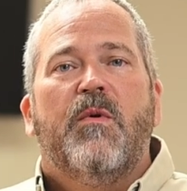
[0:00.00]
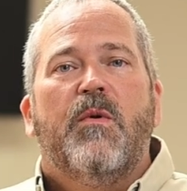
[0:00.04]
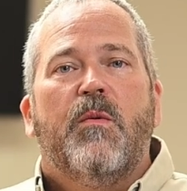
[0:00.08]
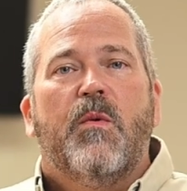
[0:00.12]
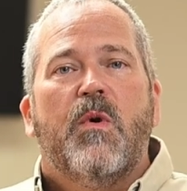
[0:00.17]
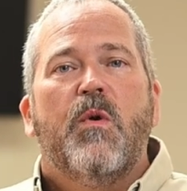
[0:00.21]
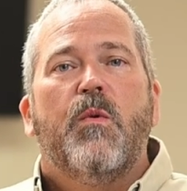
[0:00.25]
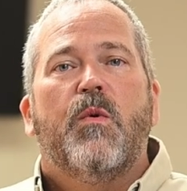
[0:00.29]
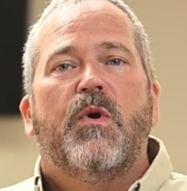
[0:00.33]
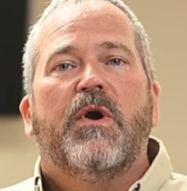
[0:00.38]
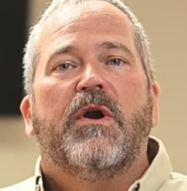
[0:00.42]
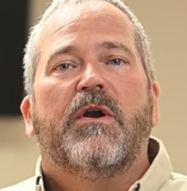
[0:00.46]
will
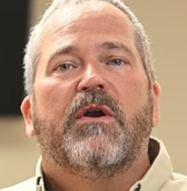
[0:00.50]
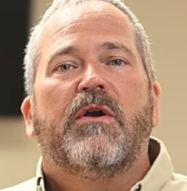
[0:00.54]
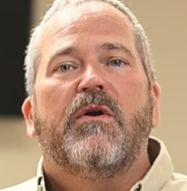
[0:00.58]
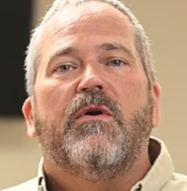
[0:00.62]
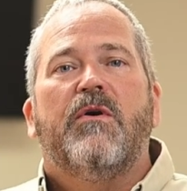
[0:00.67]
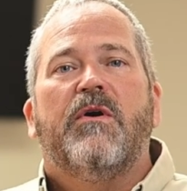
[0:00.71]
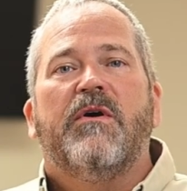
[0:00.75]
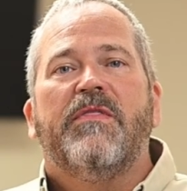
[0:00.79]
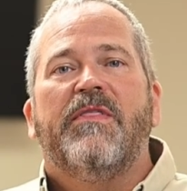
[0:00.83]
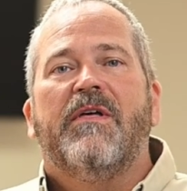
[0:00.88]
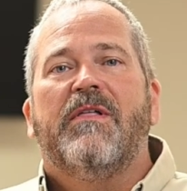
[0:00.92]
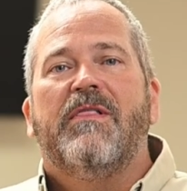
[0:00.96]
work
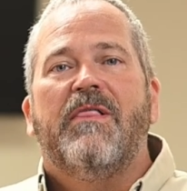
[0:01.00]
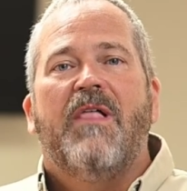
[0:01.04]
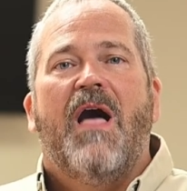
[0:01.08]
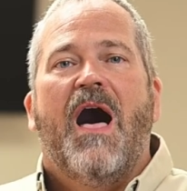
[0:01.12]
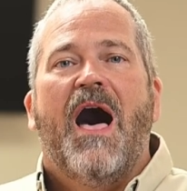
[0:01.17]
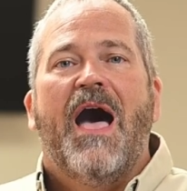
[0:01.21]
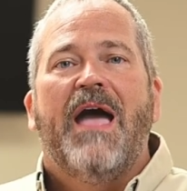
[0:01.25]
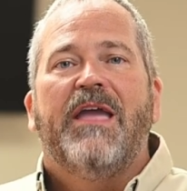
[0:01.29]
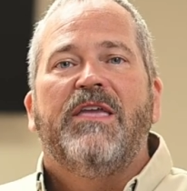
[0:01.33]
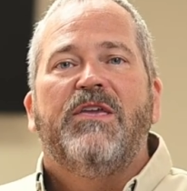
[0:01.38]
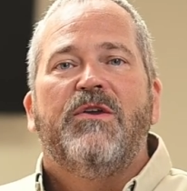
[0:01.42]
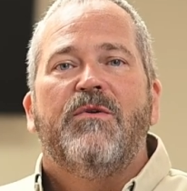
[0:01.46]
on the
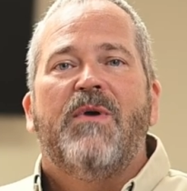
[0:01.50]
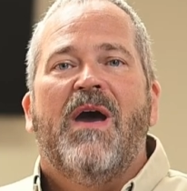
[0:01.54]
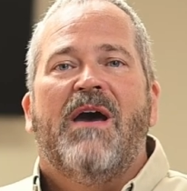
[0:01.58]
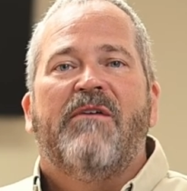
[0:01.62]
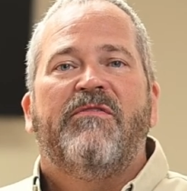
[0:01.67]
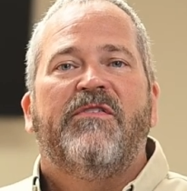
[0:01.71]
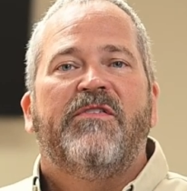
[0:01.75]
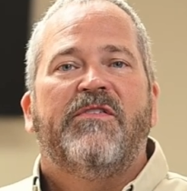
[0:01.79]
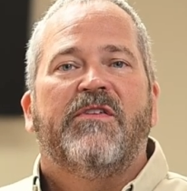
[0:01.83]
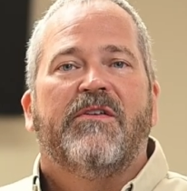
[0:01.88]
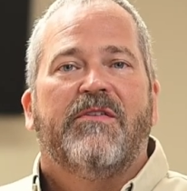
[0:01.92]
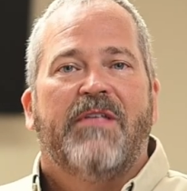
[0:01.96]
lot you have
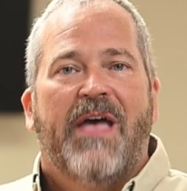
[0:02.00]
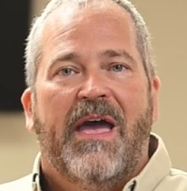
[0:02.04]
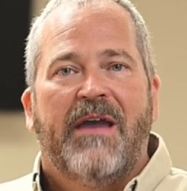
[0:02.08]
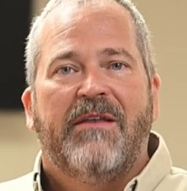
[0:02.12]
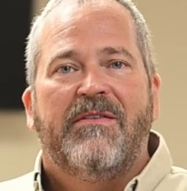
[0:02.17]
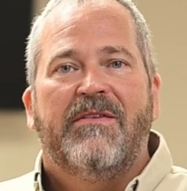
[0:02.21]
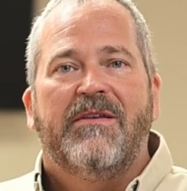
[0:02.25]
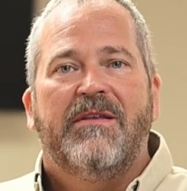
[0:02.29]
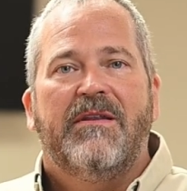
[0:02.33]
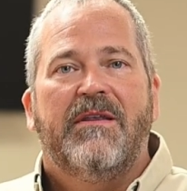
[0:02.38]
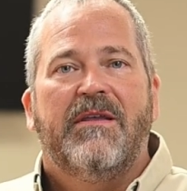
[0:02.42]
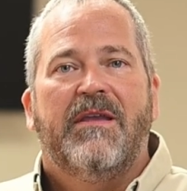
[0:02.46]

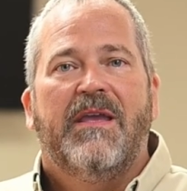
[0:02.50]
selected.